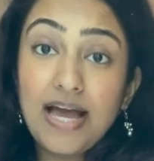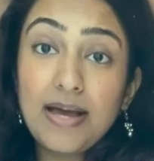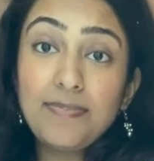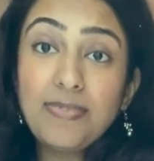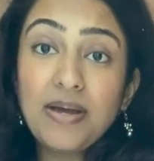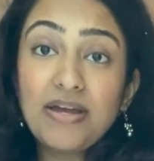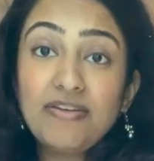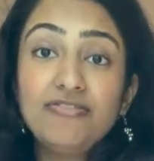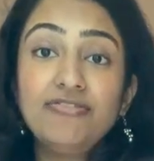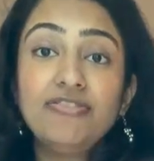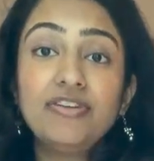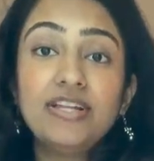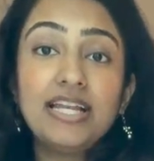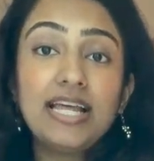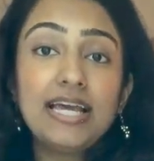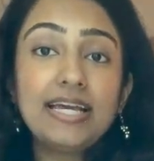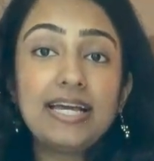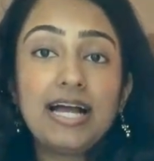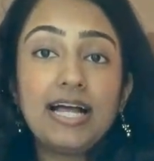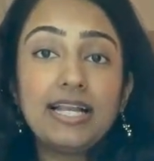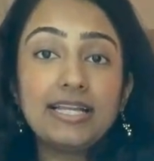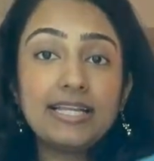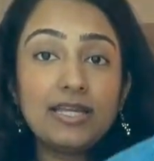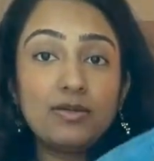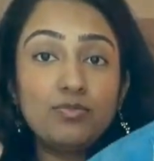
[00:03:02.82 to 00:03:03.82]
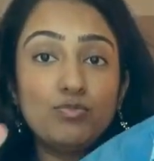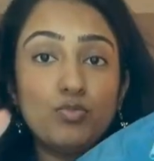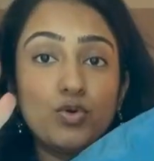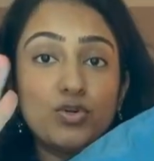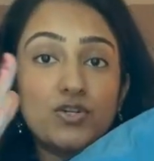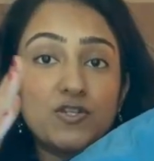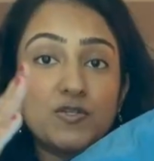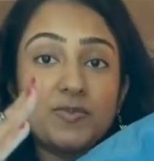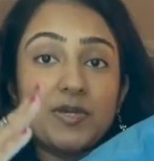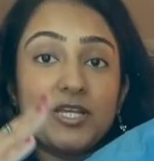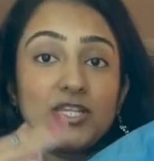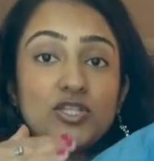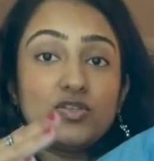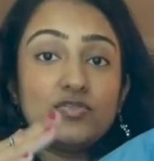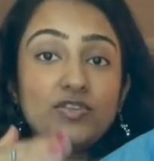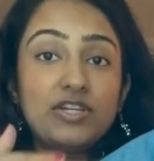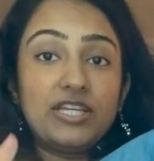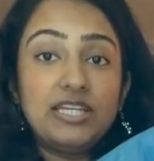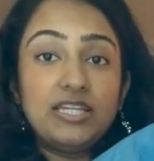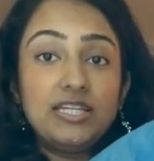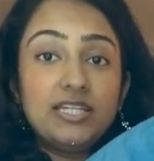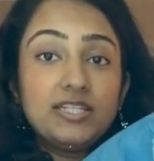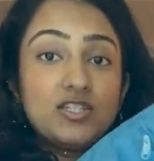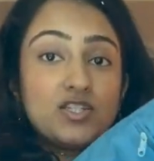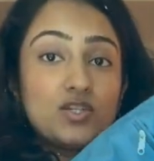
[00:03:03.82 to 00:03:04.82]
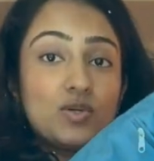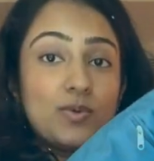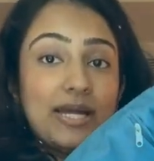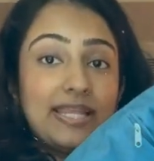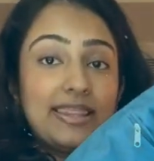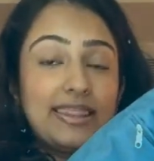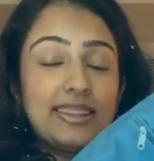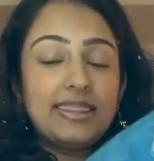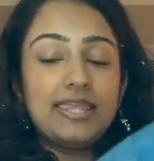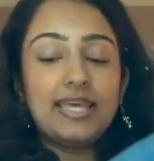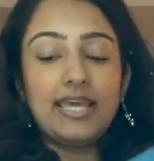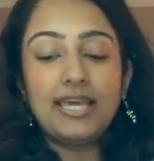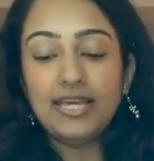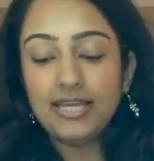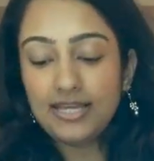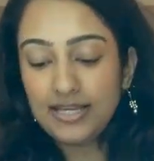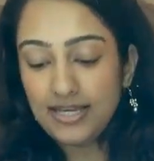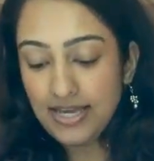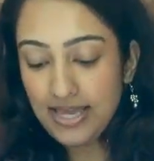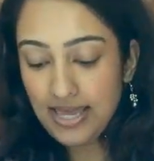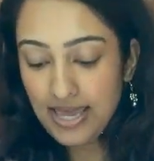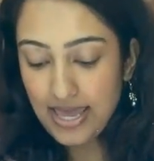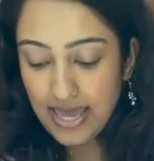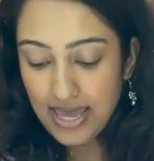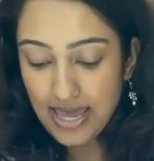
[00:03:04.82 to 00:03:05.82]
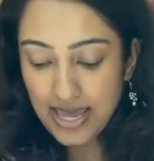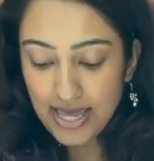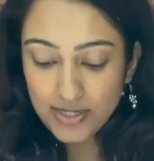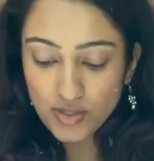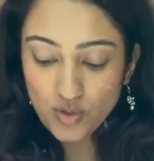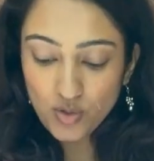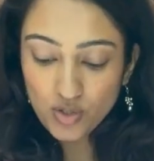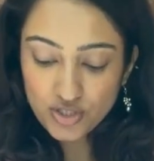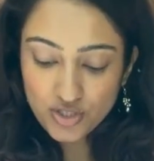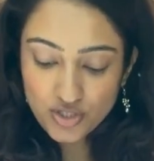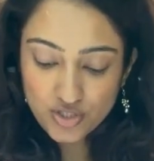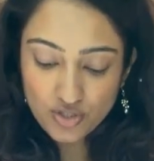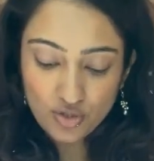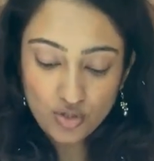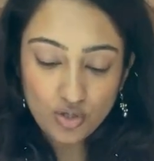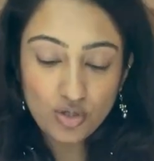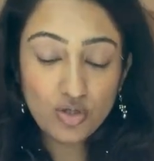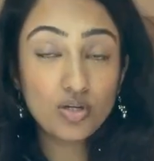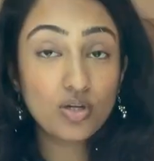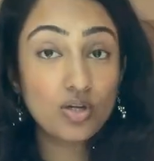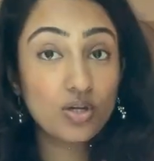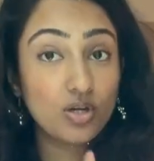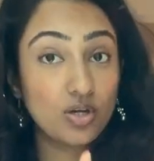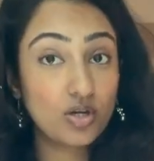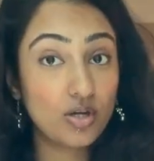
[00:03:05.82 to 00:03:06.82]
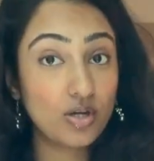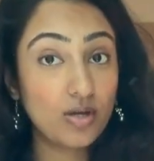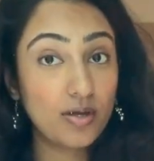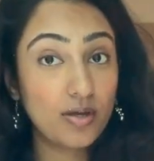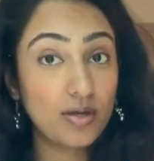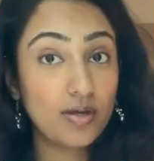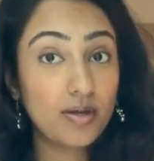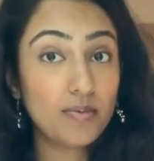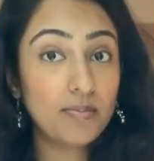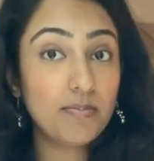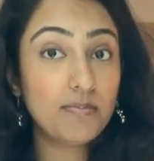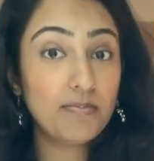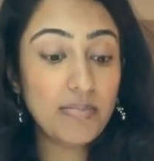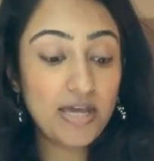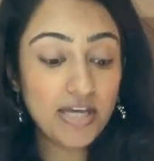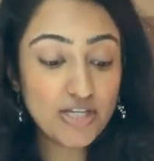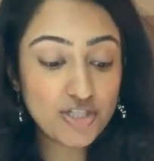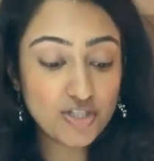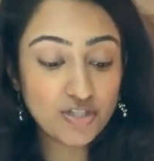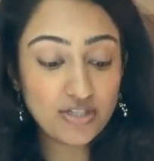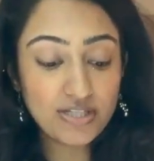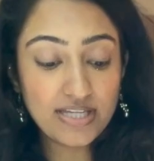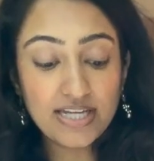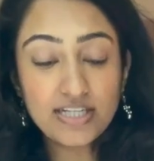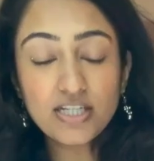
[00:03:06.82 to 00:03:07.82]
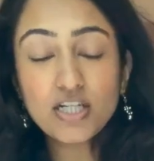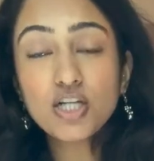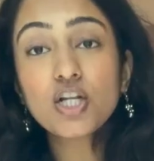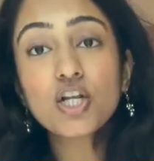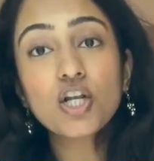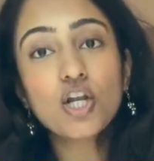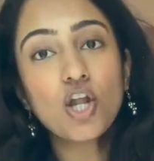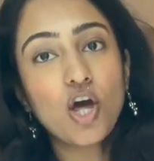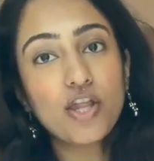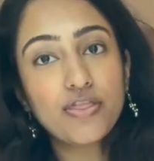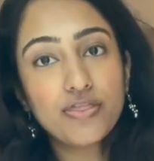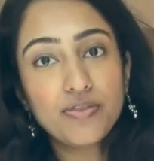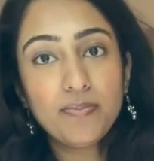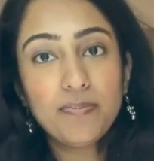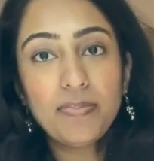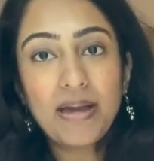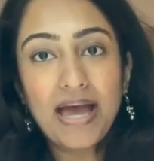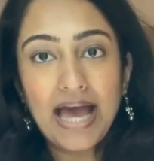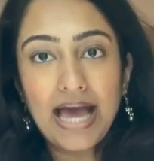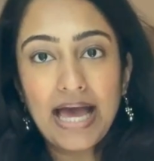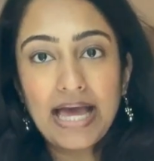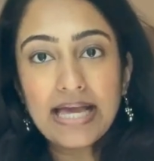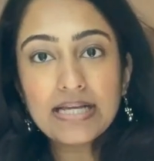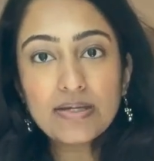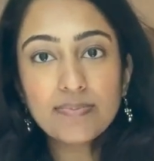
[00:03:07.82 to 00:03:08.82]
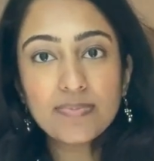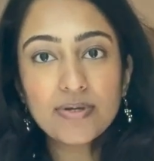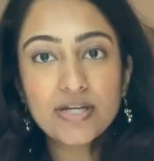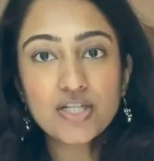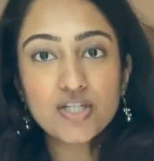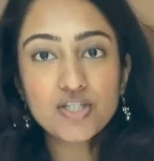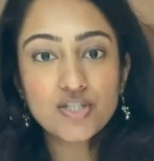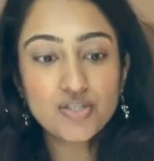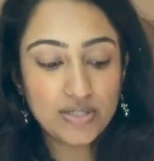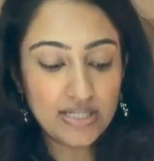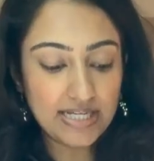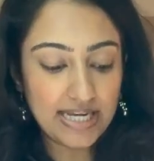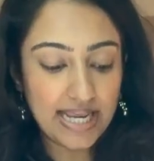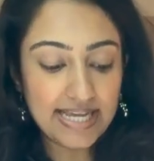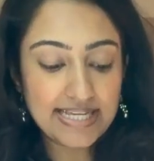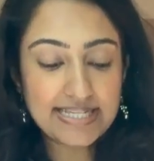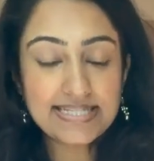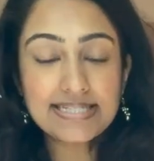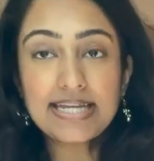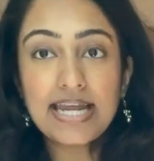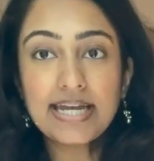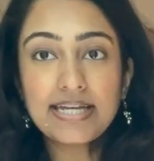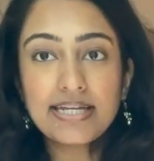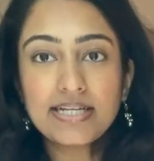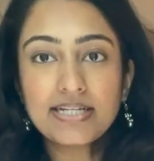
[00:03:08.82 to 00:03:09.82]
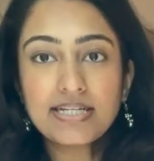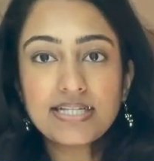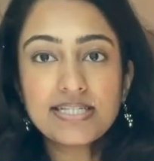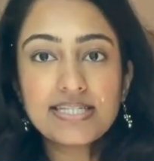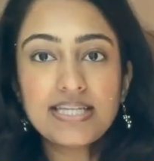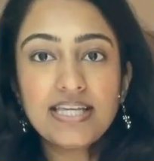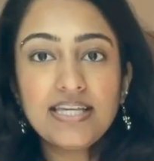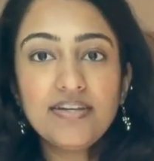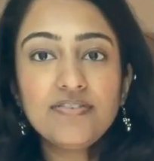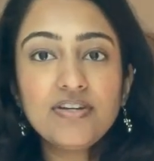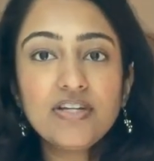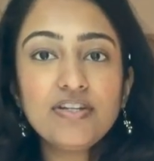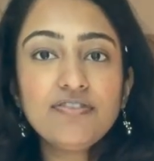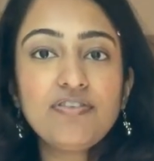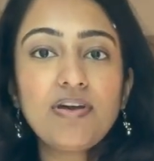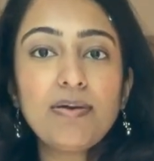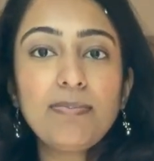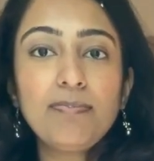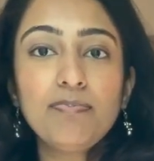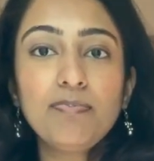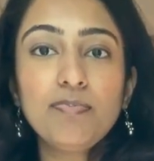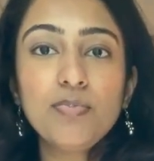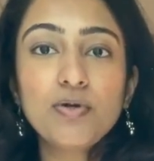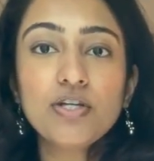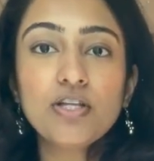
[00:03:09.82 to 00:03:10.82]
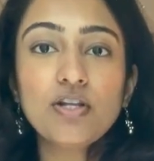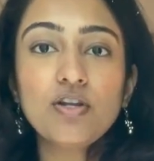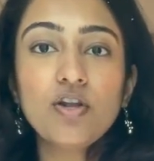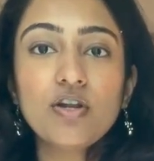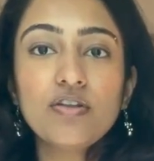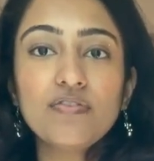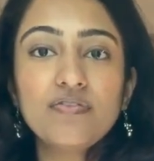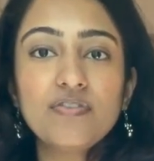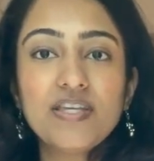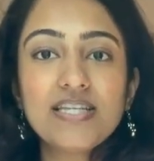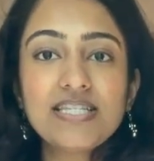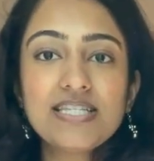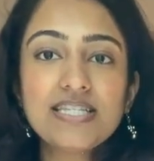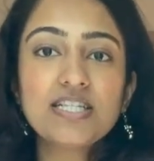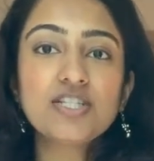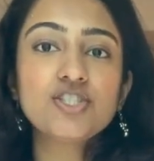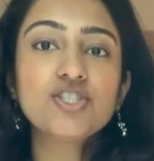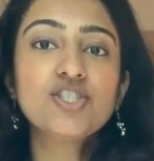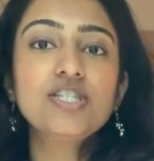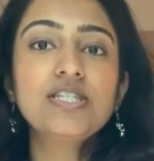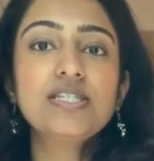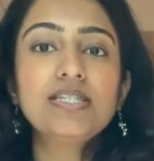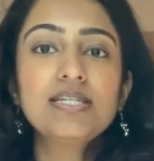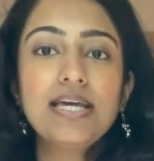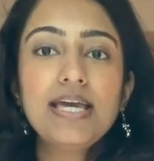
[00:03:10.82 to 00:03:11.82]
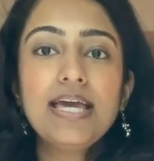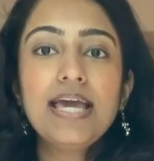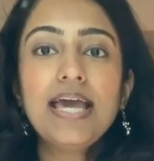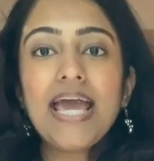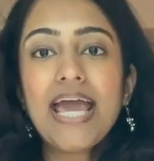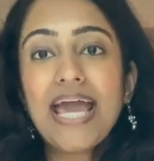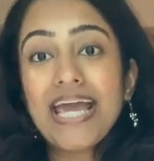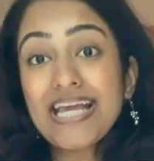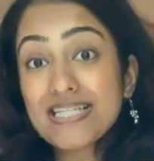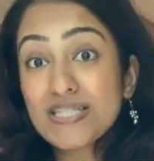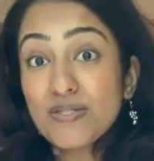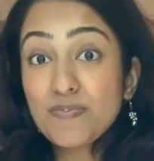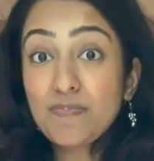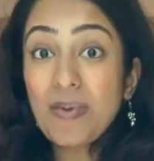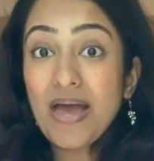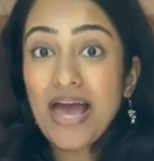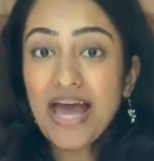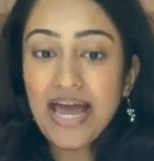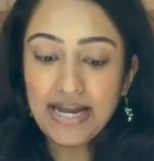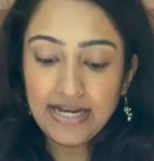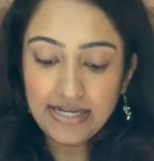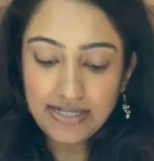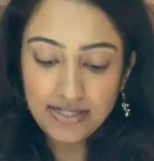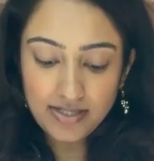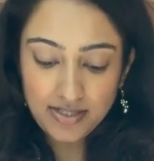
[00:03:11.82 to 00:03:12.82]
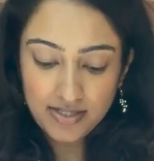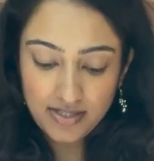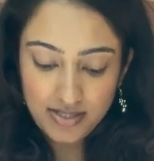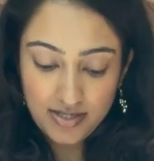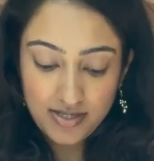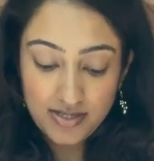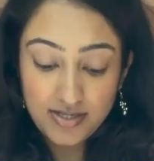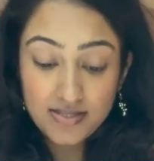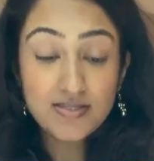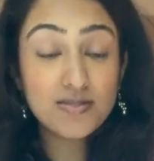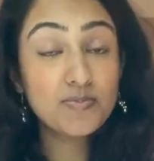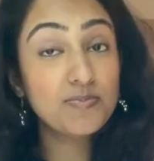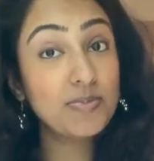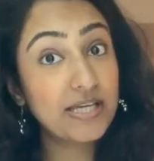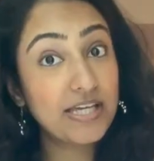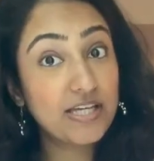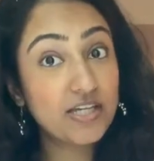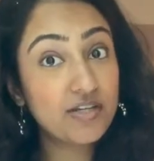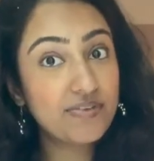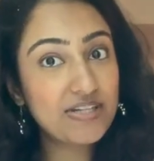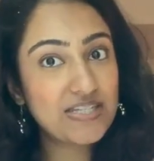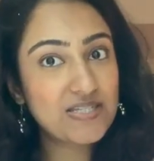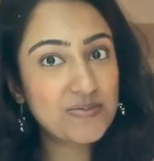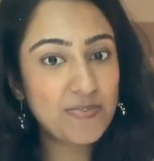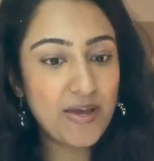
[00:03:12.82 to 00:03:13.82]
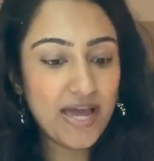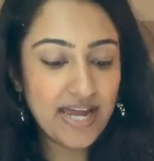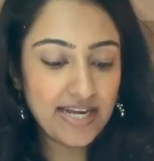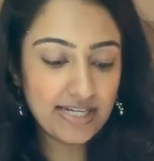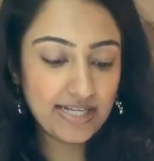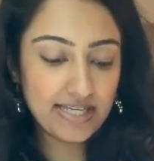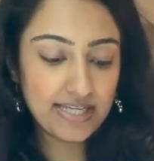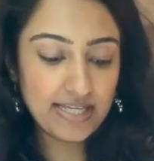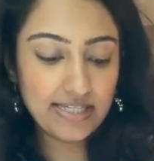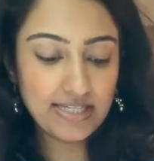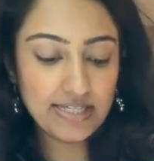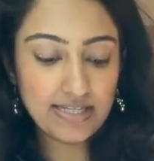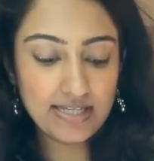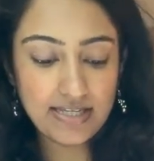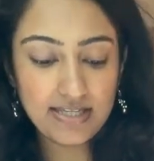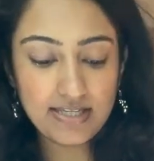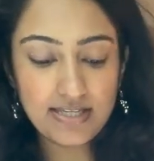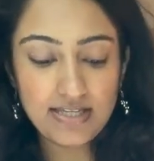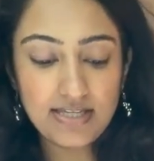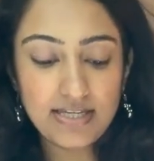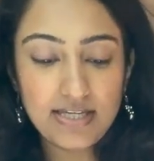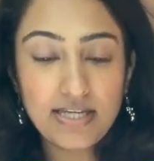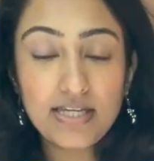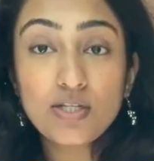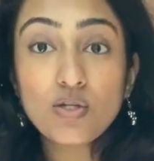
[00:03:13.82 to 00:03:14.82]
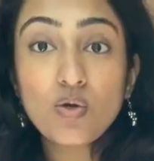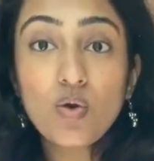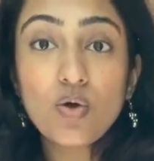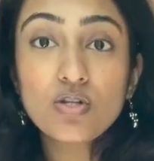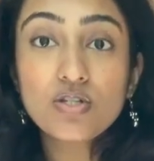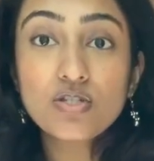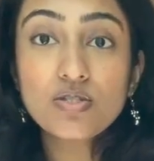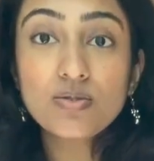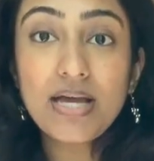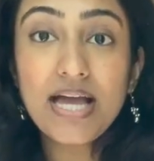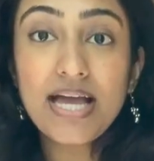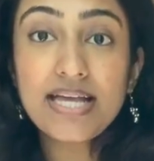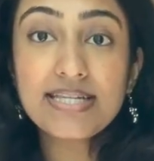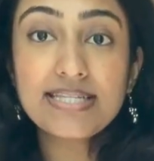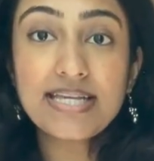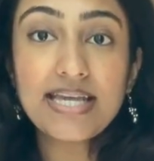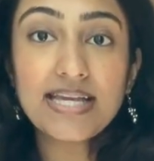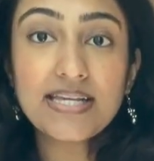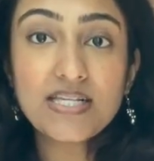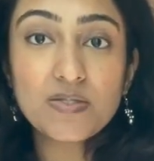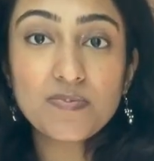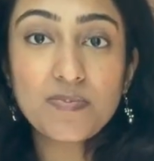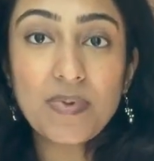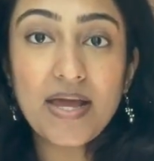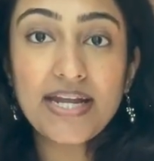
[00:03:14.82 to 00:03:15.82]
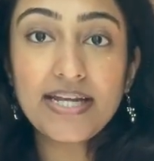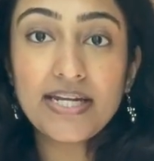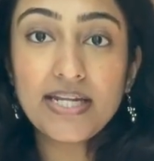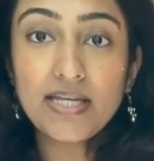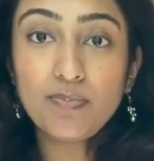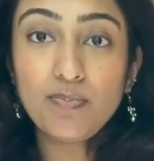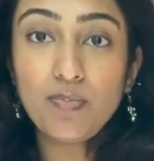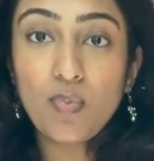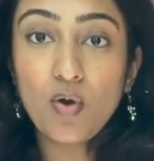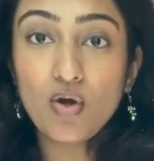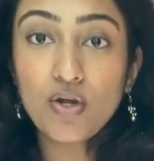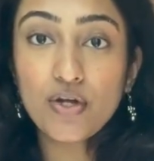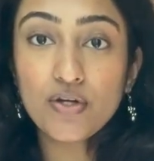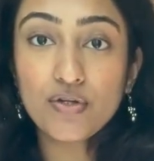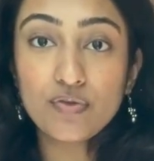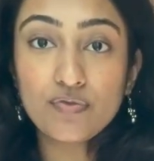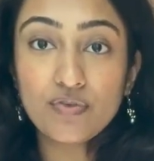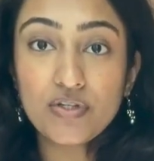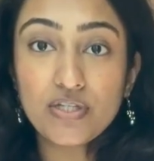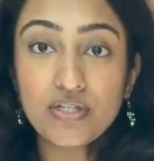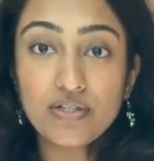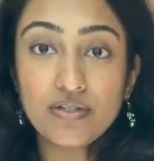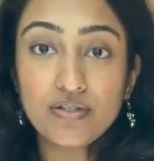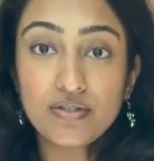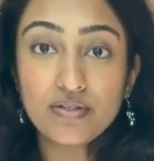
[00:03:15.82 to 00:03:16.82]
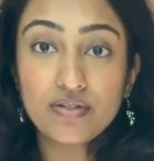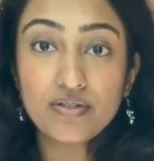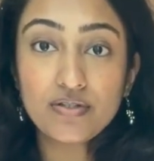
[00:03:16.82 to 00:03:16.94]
I feel like I'll get more space over here. It's quite thick. And also, make sure to get a cloth bag because you can extend it. Because even if I put a lot of things, it'll just expand. Speaking of expanding, it also has an expanding pocket over here.